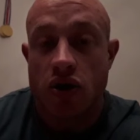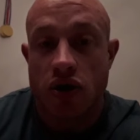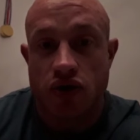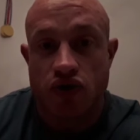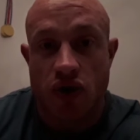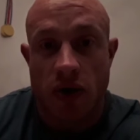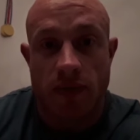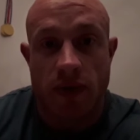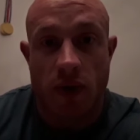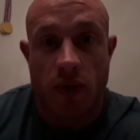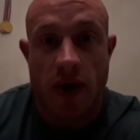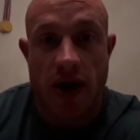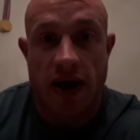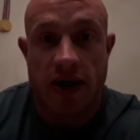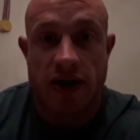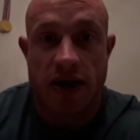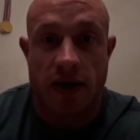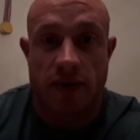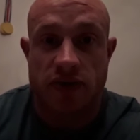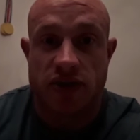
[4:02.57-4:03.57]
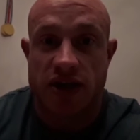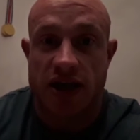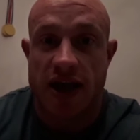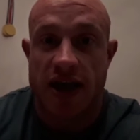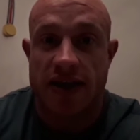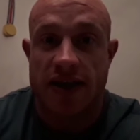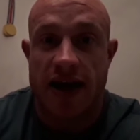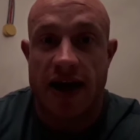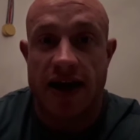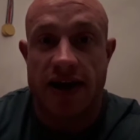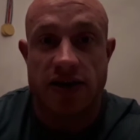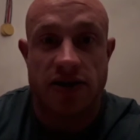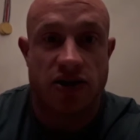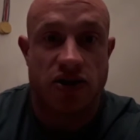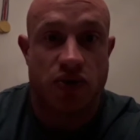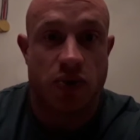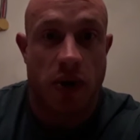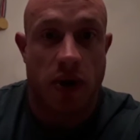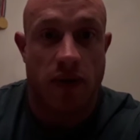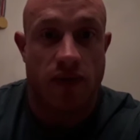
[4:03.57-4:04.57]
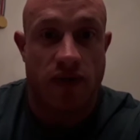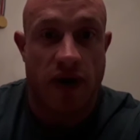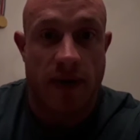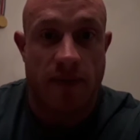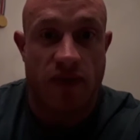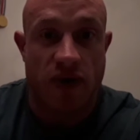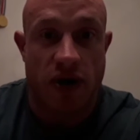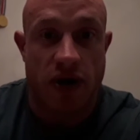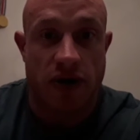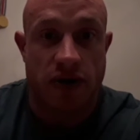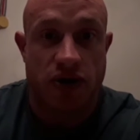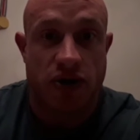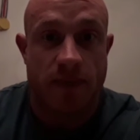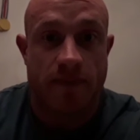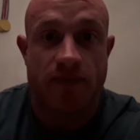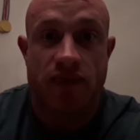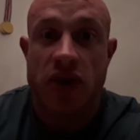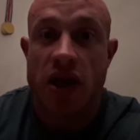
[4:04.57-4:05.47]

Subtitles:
going to drop the weight down to get in the 8 to 12 rep range.